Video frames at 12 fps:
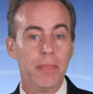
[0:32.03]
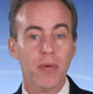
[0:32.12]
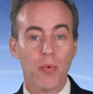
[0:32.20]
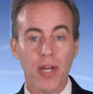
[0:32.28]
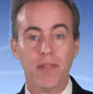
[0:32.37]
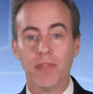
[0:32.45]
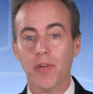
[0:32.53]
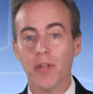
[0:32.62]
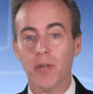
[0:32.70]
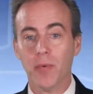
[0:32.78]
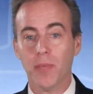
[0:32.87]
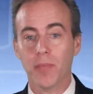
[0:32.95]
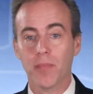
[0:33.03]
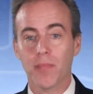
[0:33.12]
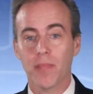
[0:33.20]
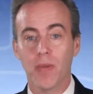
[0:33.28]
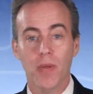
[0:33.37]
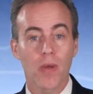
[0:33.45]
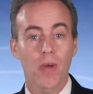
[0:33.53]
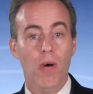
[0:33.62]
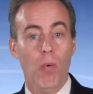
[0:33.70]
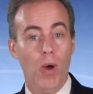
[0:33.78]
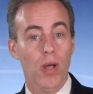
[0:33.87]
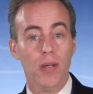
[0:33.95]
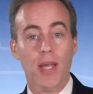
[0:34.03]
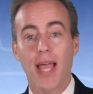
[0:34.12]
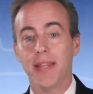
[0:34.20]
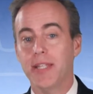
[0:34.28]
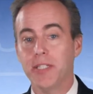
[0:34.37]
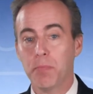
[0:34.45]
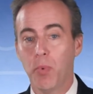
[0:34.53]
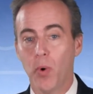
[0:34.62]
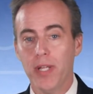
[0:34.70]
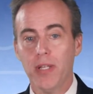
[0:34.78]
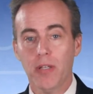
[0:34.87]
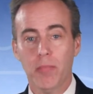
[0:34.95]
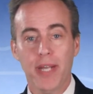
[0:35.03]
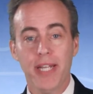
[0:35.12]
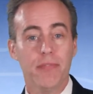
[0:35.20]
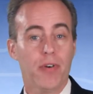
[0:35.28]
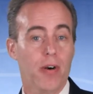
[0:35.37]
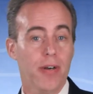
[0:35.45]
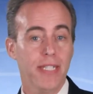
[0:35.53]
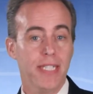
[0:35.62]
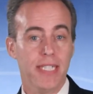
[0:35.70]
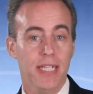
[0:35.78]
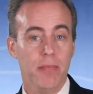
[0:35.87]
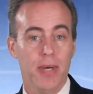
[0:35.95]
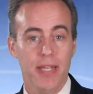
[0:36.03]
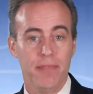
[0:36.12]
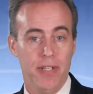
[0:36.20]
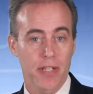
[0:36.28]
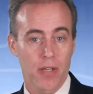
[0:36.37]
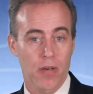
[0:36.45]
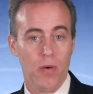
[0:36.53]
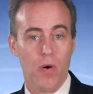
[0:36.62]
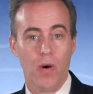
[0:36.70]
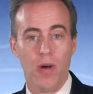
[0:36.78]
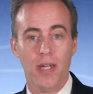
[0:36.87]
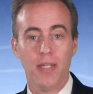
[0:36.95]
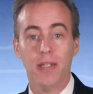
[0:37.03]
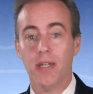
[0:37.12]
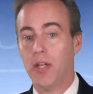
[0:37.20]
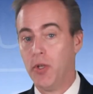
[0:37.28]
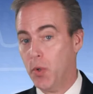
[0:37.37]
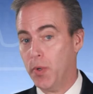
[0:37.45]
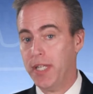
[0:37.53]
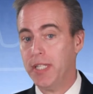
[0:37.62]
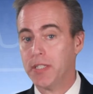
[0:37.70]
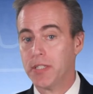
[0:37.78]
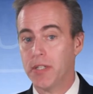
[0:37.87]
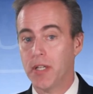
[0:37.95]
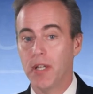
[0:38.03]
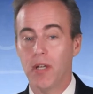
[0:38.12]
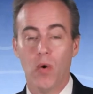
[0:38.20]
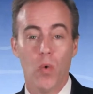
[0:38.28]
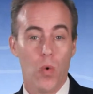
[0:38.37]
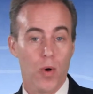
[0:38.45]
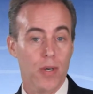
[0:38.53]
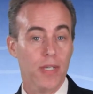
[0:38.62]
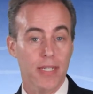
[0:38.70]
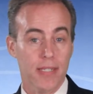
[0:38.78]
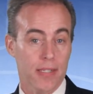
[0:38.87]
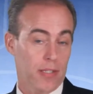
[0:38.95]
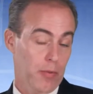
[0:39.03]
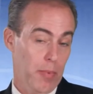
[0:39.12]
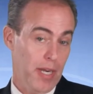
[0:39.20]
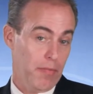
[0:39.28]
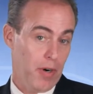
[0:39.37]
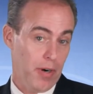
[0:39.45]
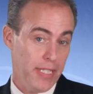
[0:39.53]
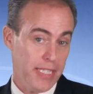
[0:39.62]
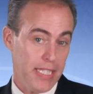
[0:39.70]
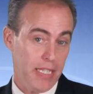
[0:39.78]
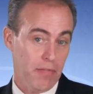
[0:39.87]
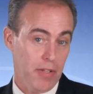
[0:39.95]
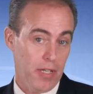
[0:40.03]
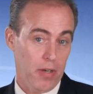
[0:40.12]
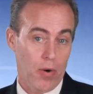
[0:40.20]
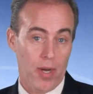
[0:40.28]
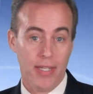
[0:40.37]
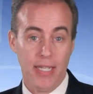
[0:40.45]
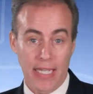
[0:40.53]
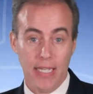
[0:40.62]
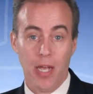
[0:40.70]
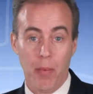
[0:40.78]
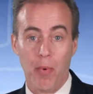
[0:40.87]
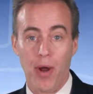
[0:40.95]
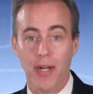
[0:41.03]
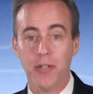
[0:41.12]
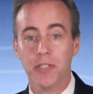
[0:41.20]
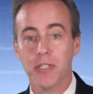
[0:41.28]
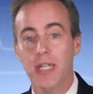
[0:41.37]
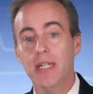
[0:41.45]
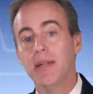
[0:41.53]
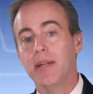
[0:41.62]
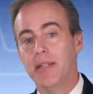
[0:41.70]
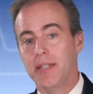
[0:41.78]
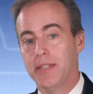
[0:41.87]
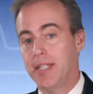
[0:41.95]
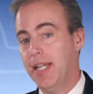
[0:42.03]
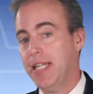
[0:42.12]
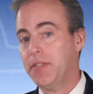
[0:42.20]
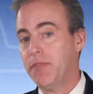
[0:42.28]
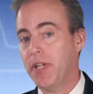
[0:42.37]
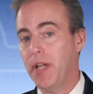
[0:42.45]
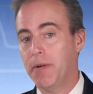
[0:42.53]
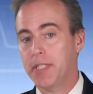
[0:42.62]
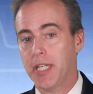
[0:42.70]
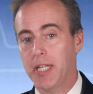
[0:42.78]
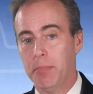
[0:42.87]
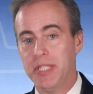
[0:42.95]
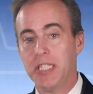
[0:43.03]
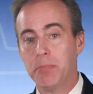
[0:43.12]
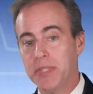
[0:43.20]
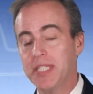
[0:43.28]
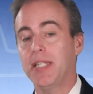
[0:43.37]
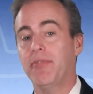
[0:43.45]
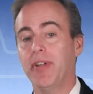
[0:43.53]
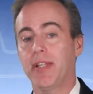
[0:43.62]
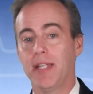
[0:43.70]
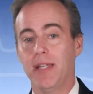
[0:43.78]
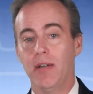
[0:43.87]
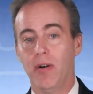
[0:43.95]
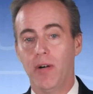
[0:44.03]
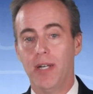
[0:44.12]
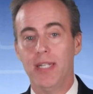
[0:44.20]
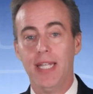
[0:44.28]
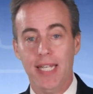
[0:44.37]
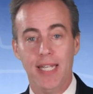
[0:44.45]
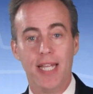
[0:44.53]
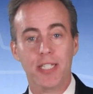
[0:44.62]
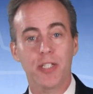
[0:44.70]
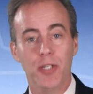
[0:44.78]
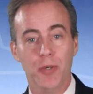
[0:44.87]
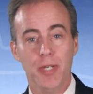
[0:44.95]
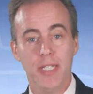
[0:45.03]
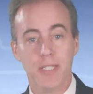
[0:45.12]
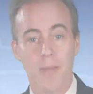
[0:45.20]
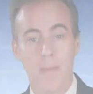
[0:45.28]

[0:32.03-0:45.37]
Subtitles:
be right for you? Well, at this point, you might have already seen my video on annuities, or you might have already seen the video on income riders. Today's video is going to be specifically on indexed annuities.